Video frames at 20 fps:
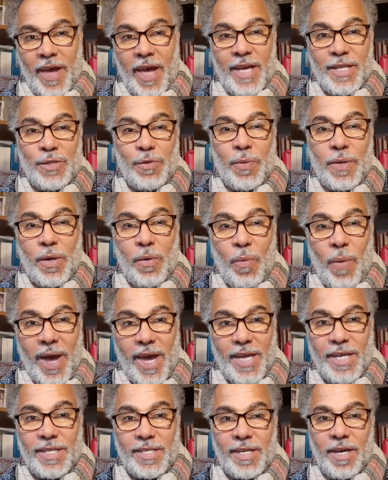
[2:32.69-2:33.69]
as we
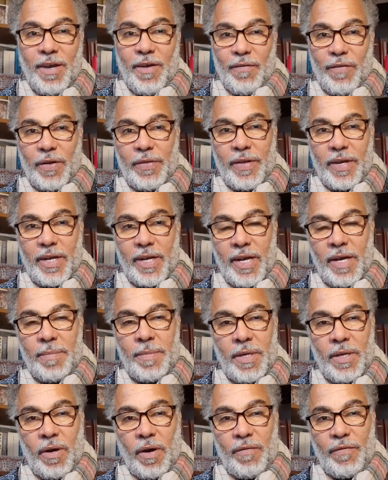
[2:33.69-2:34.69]
wait for the
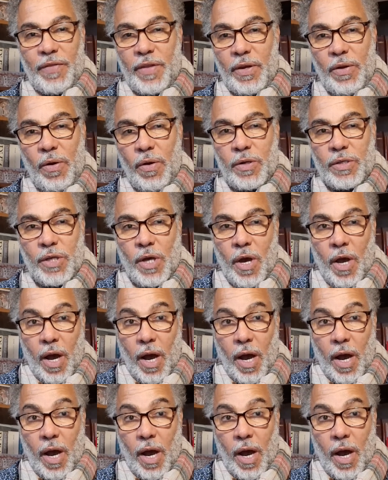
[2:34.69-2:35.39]
coming of the Lord,